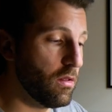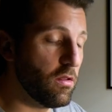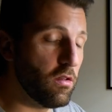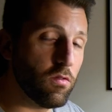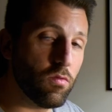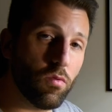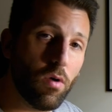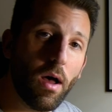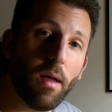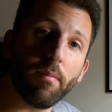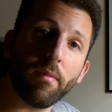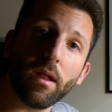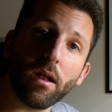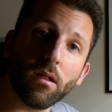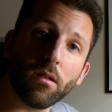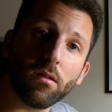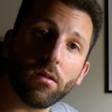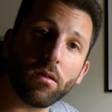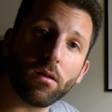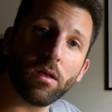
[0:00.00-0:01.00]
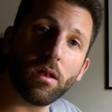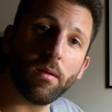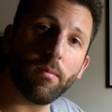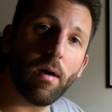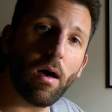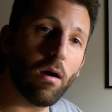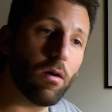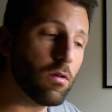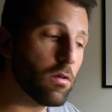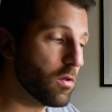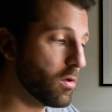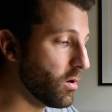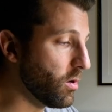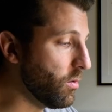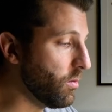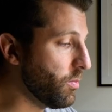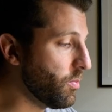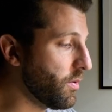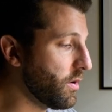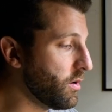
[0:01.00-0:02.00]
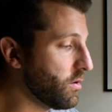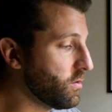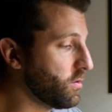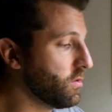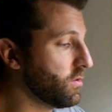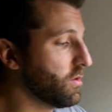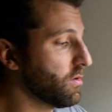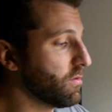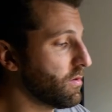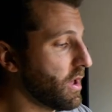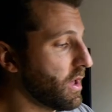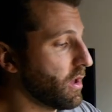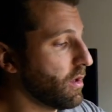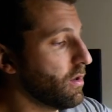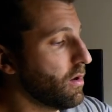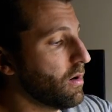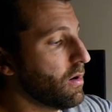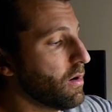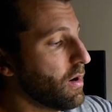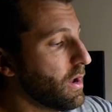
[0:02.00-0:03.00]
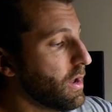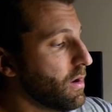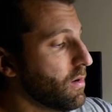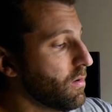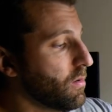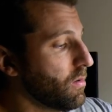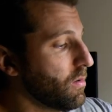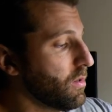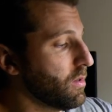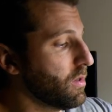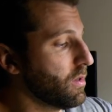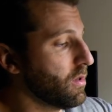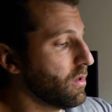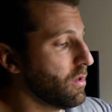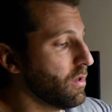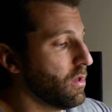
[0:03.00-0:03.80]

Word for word: this one that I'm talking about, compared to the regular and old